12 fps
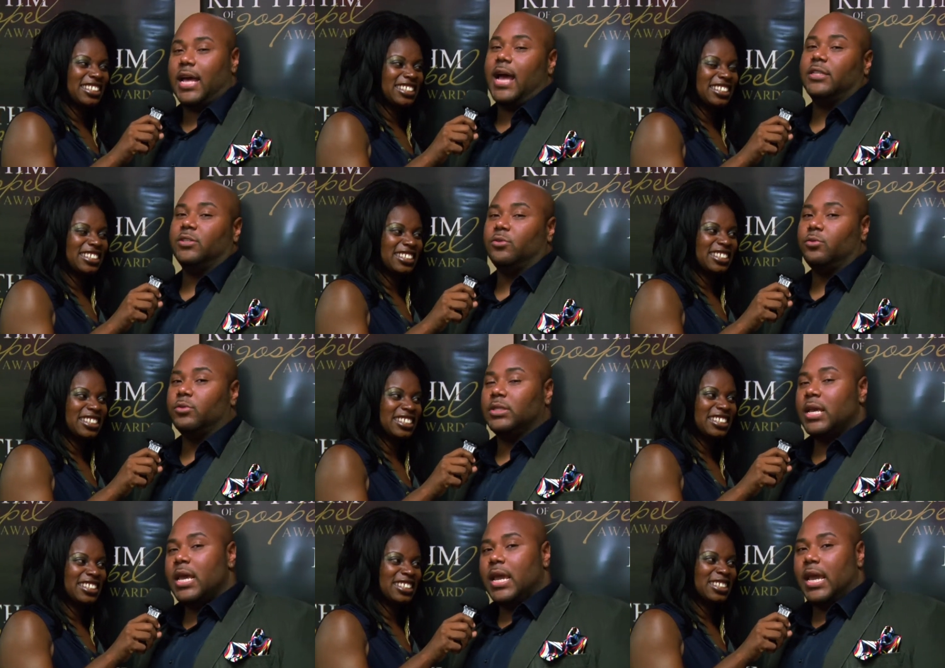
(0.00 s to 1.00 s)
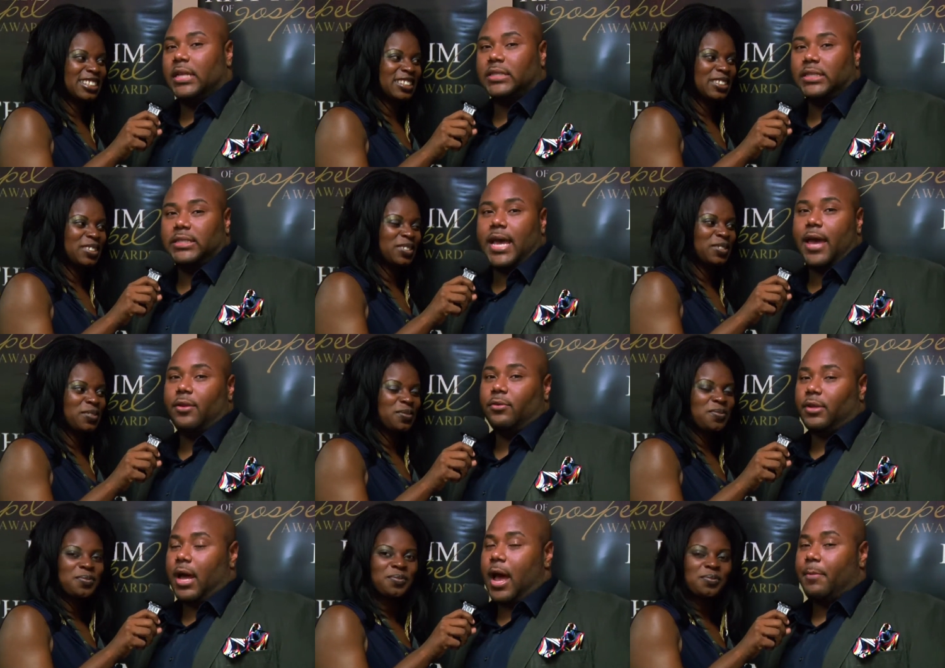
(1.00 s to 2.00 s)
Speaker 1: as iTunes. It is
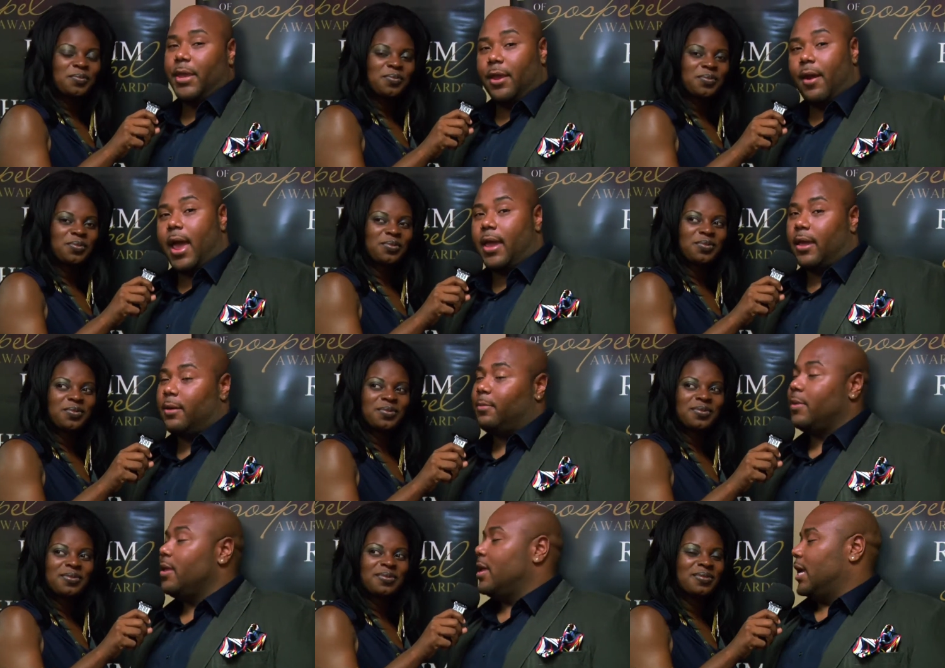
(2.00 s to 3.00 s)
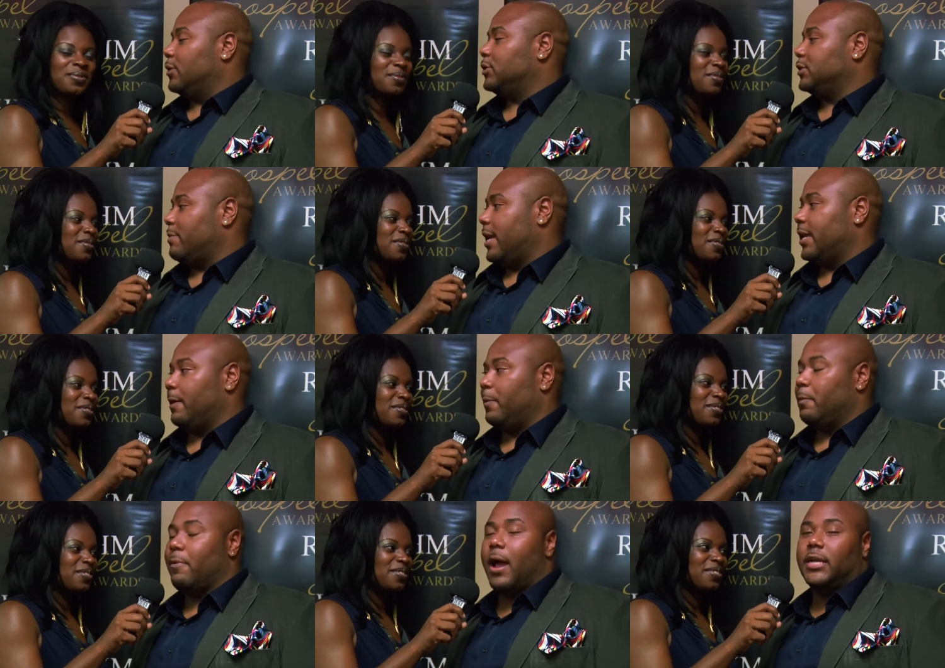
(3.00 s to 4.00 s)
entitled um, Here I Am. It was just my
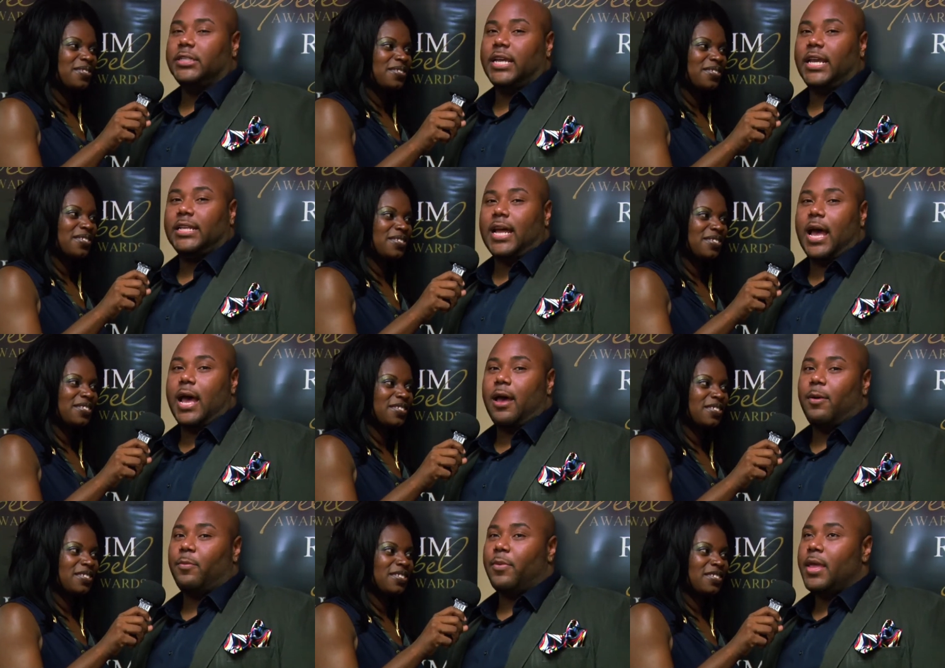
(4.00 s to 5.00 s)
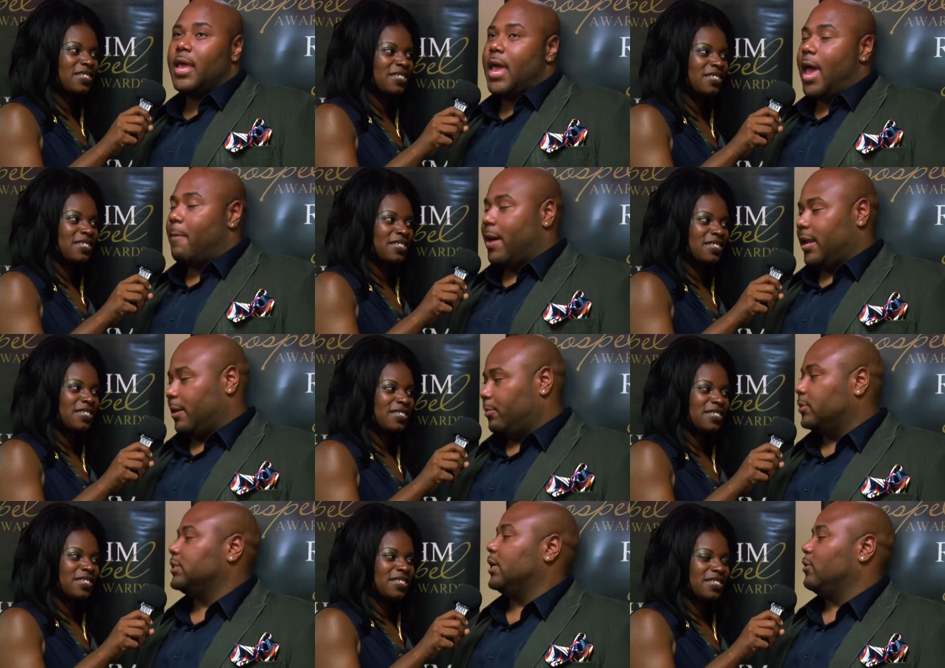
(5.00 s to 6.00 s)
debut project, um, and my
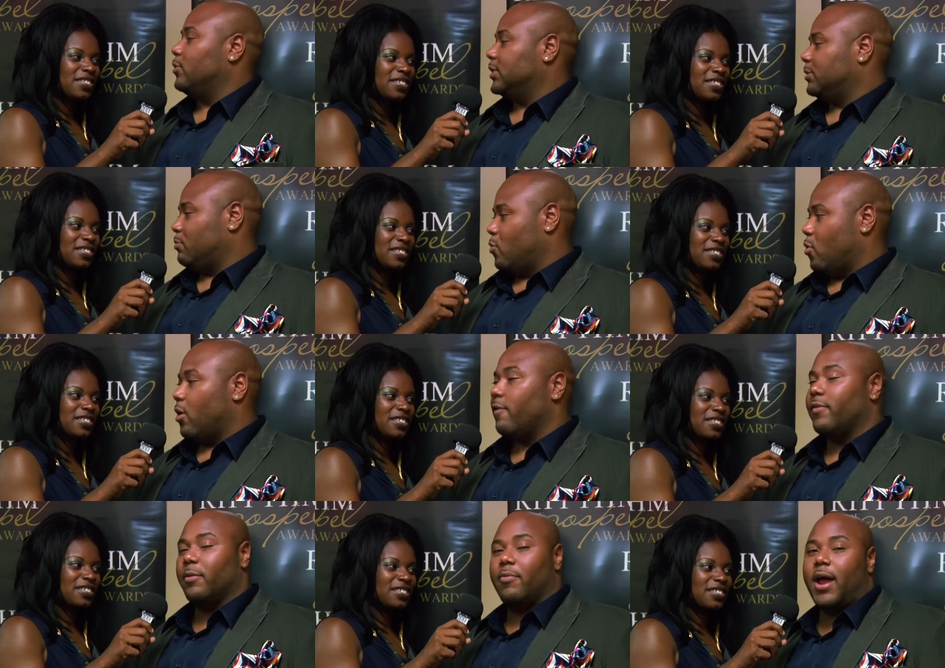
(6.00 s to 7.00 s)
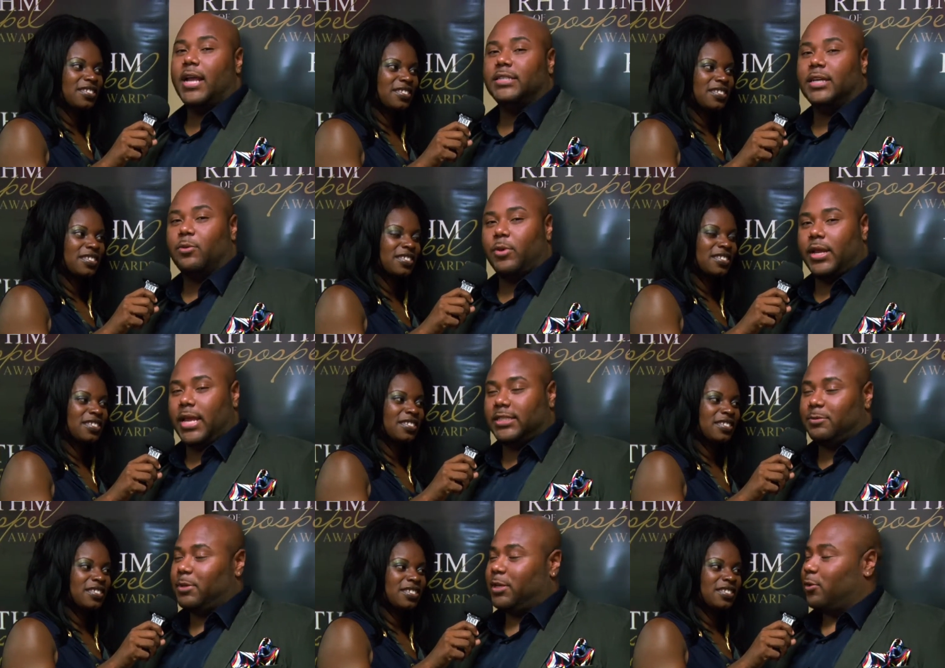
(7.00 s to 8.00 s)
debut single is More Off of the Project, which
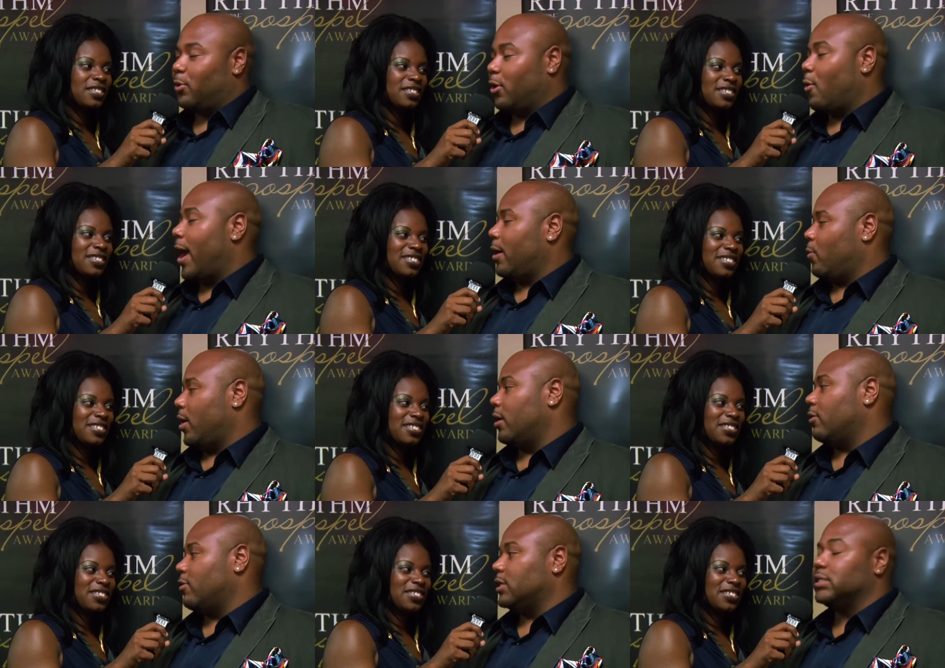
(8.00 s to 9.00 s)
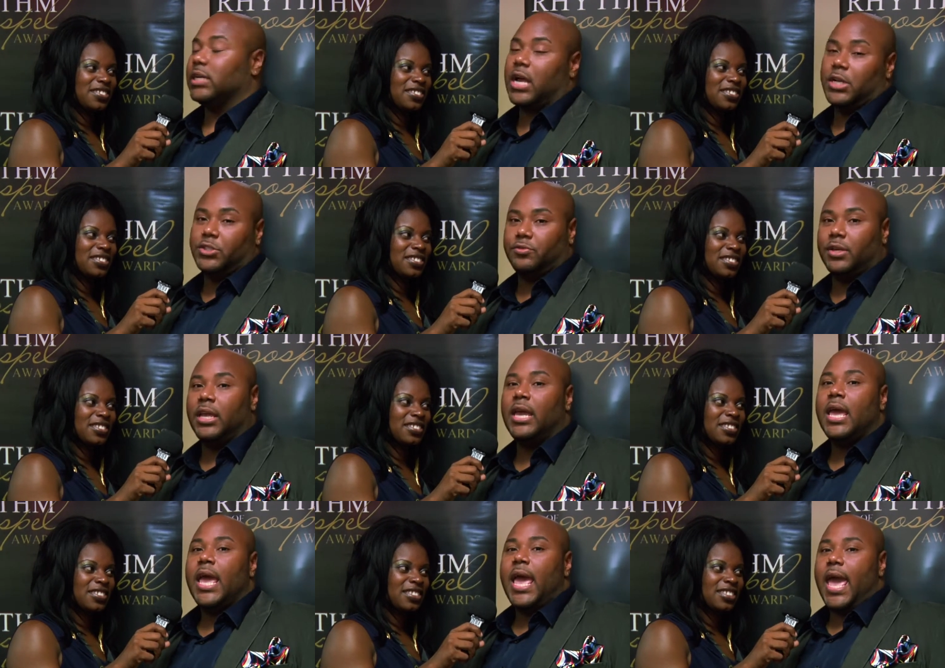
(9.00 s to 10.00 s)
has been doing quite well across the country.
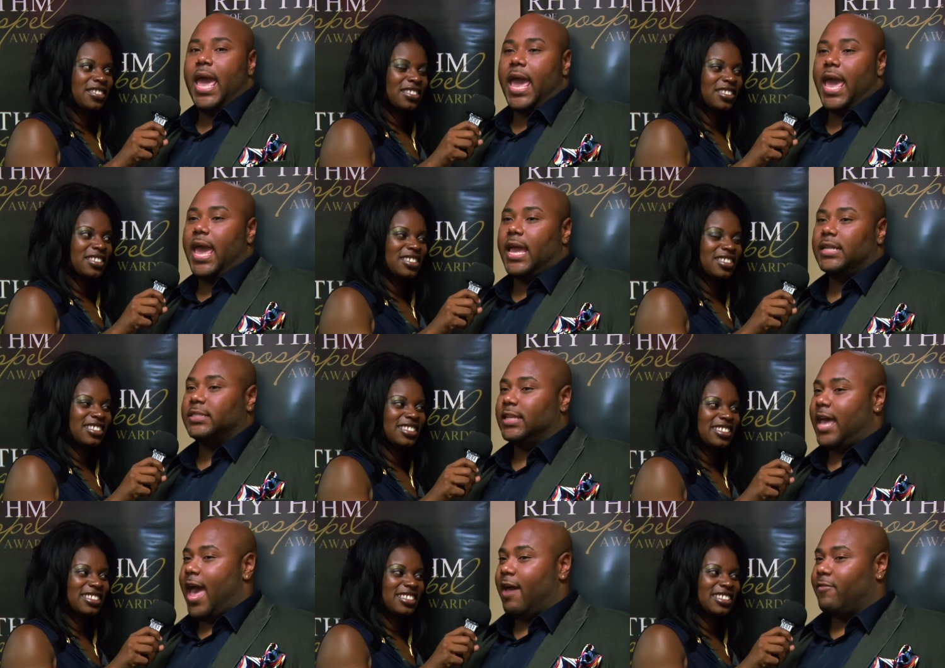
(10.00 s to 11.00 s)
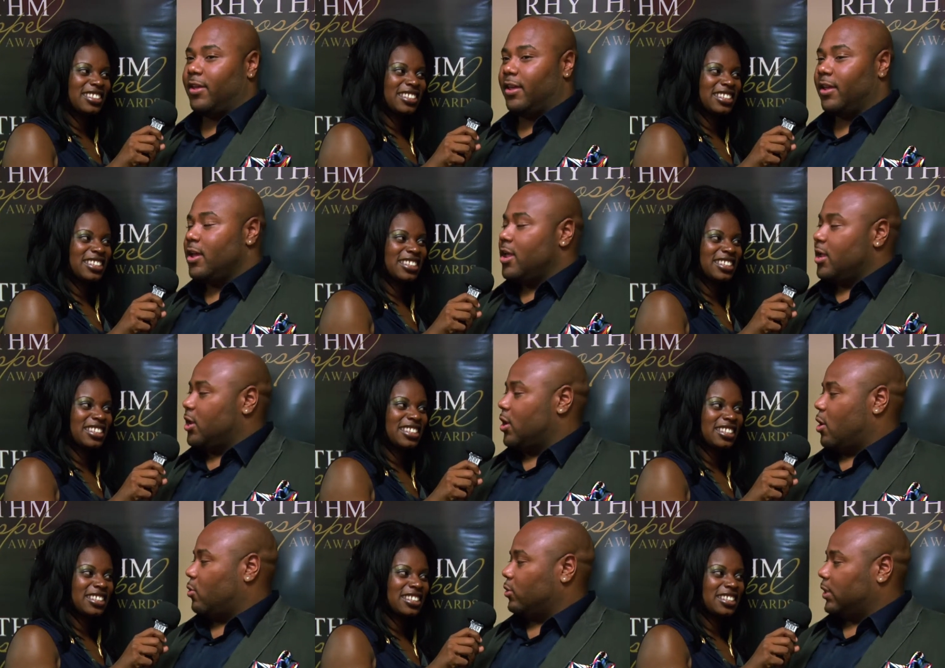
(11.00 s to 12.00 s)
And having, you
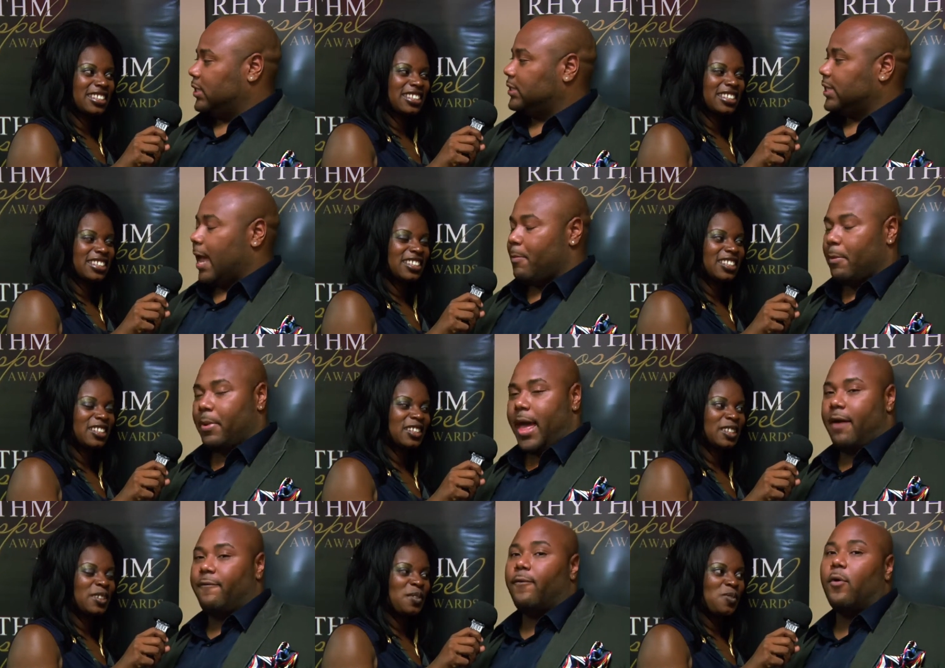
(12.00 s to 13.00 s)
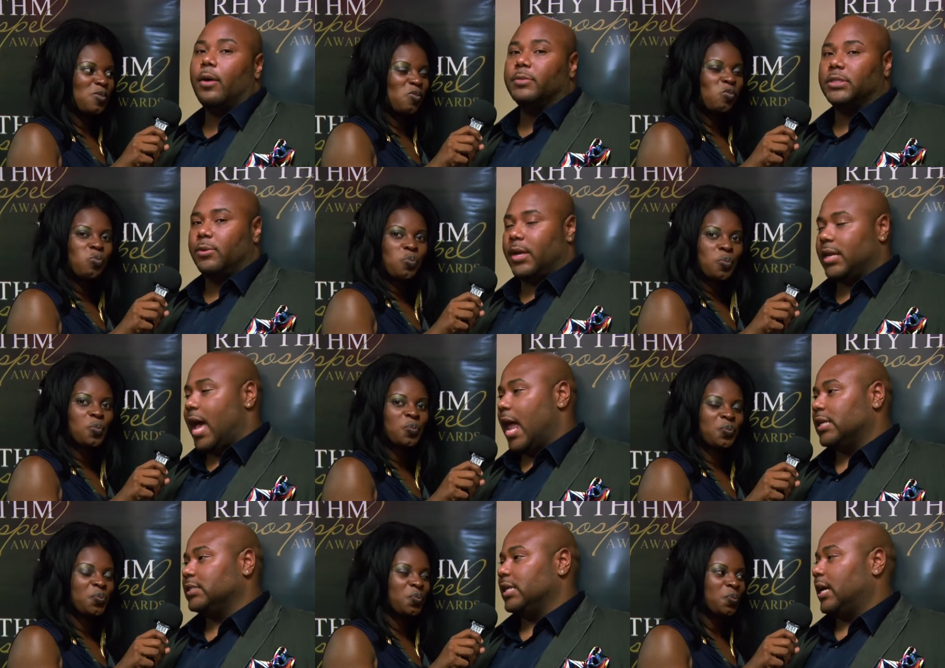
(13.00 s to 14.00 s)
know, this type of platform to
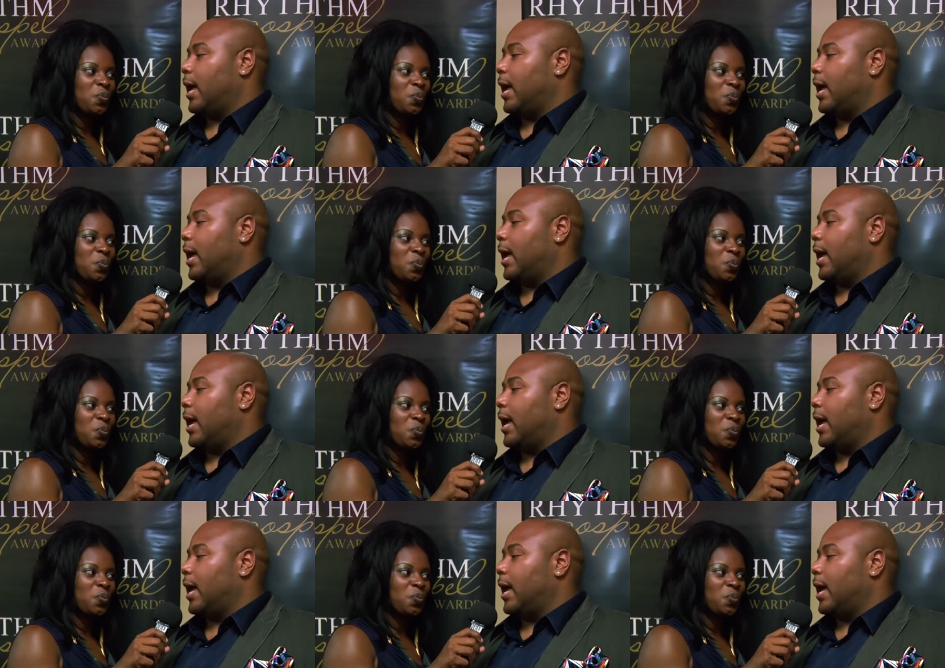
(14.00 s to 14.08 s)
acknowledge the